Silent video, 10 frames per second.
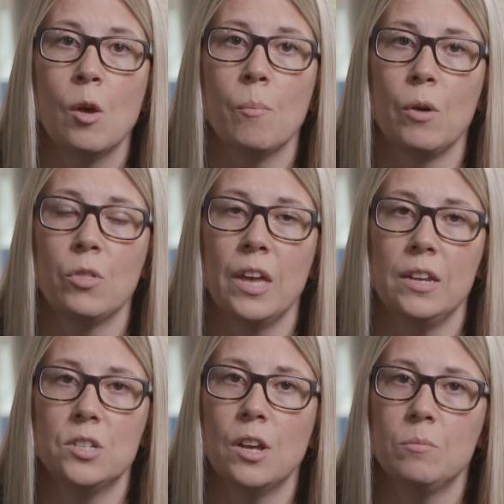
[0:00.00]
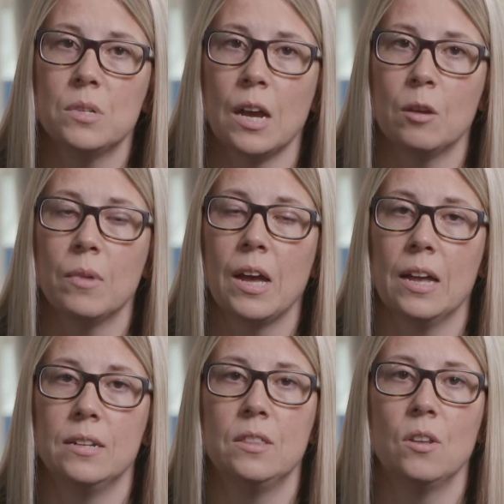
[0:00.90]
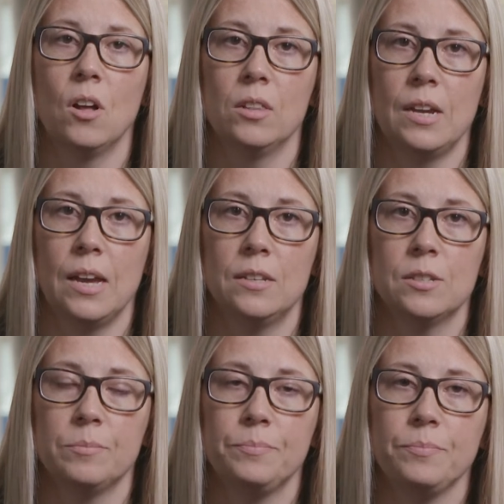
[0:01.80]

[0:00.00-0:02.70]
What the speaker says: both in term time and in the holidays.